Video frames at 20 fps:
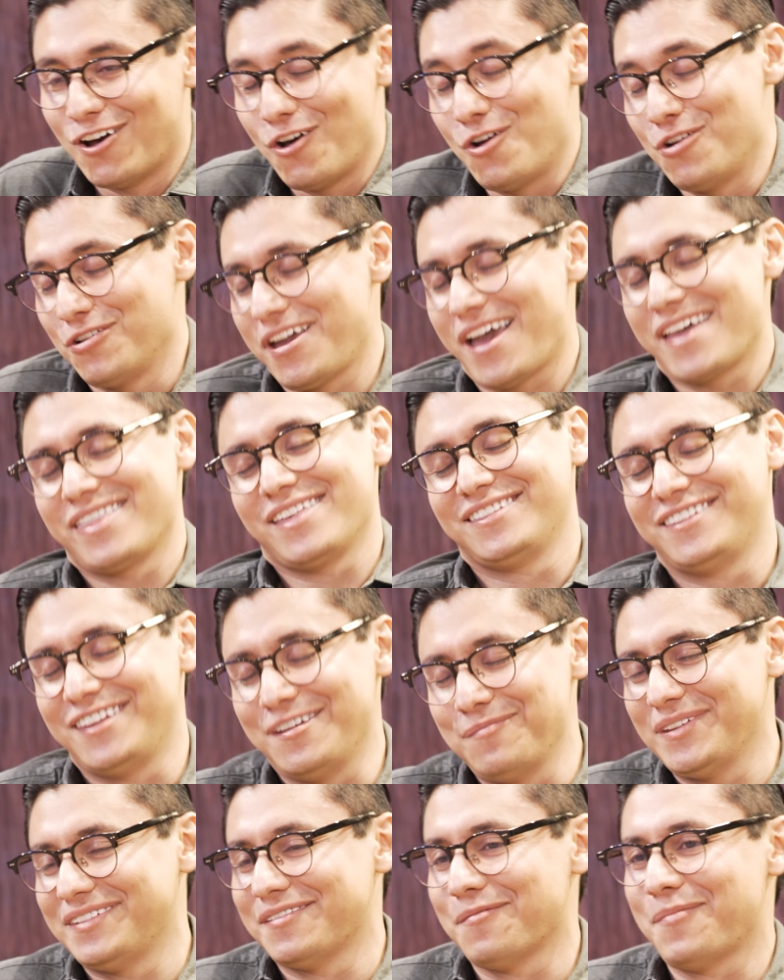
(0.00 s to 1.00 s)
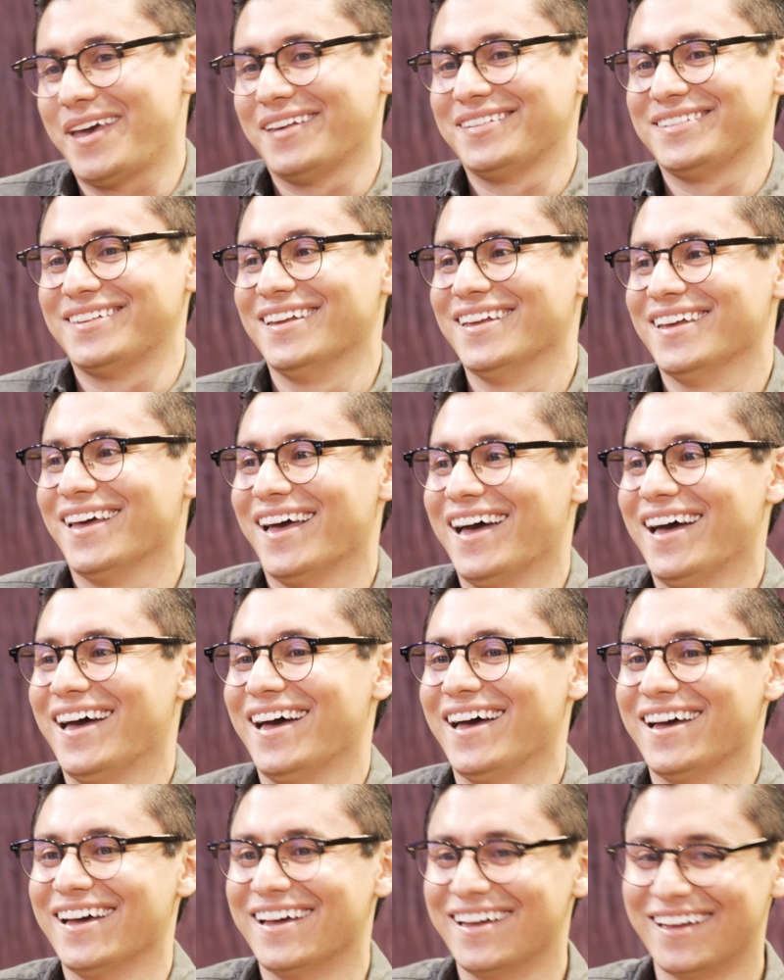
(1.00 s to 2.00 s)
Oh, yeah, the team is the best.
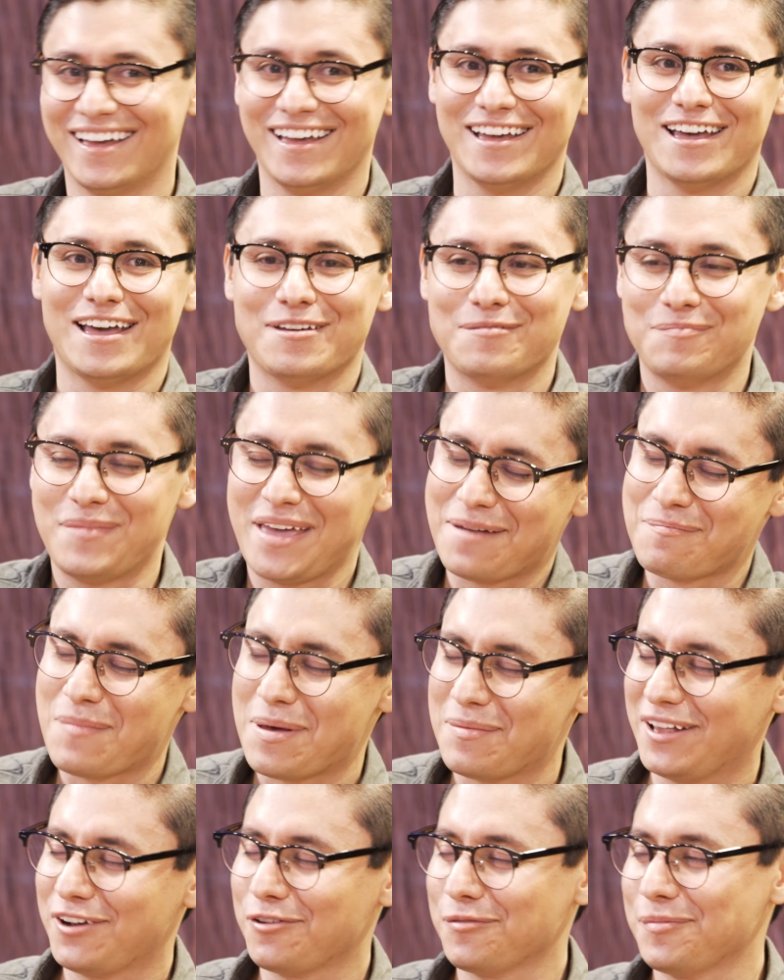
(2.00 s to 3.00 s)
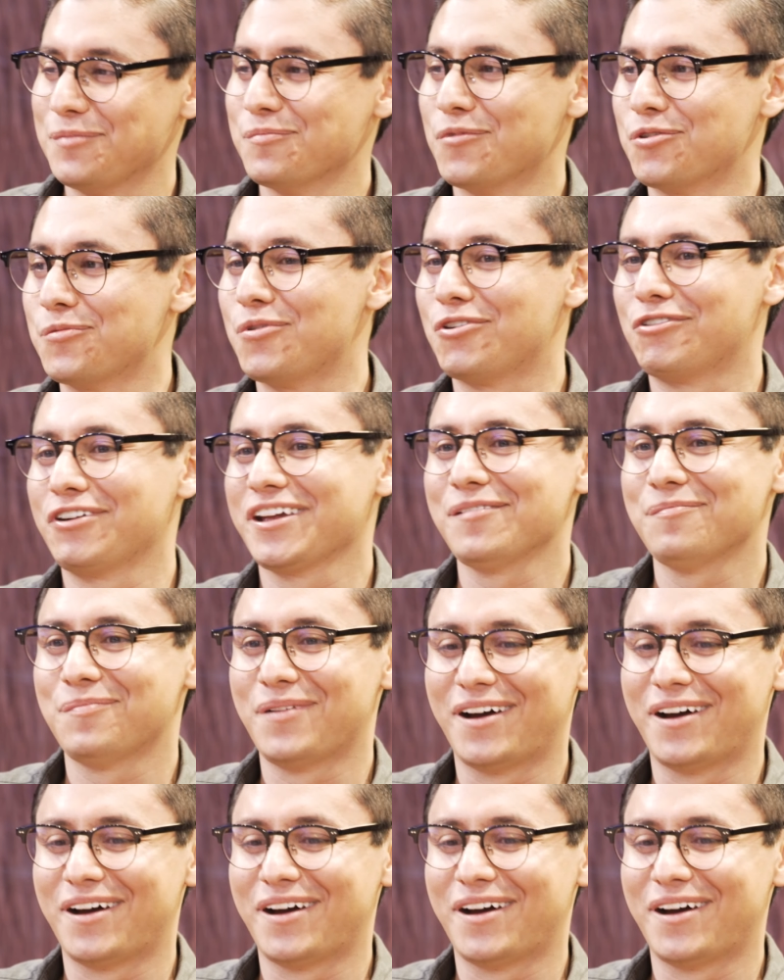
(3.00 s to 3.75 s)
me, I'm a little bit more boring,